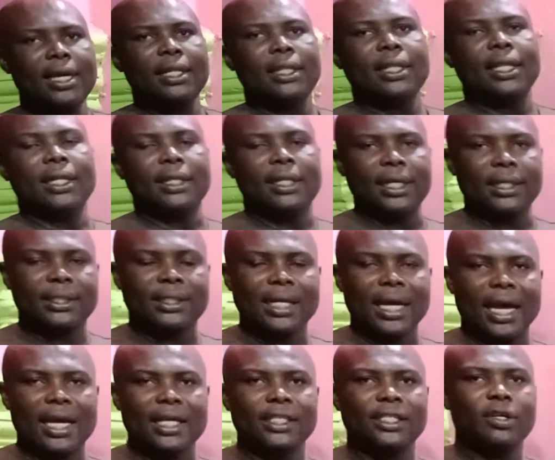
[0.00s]
the
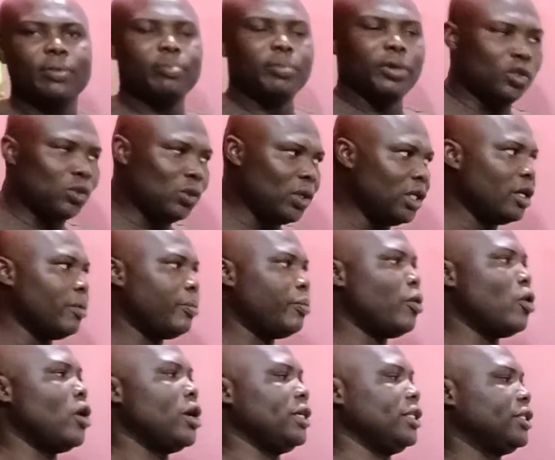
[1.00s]
distance between the
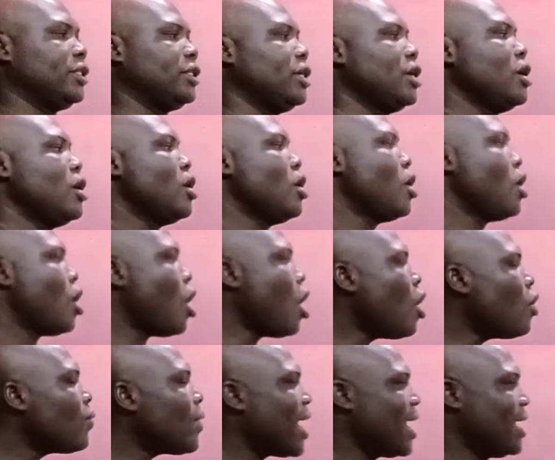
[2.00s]
points.
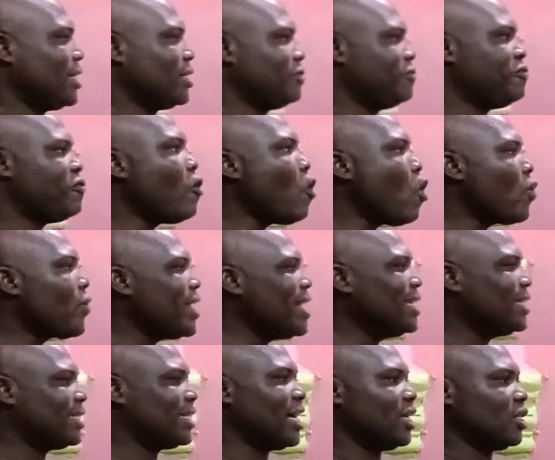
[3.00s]
All right, for
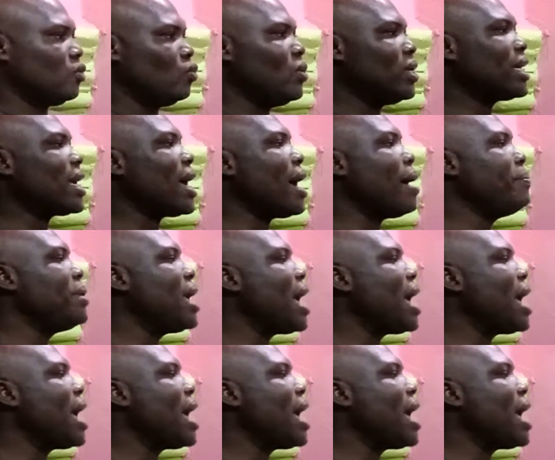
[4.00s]
instance, we can be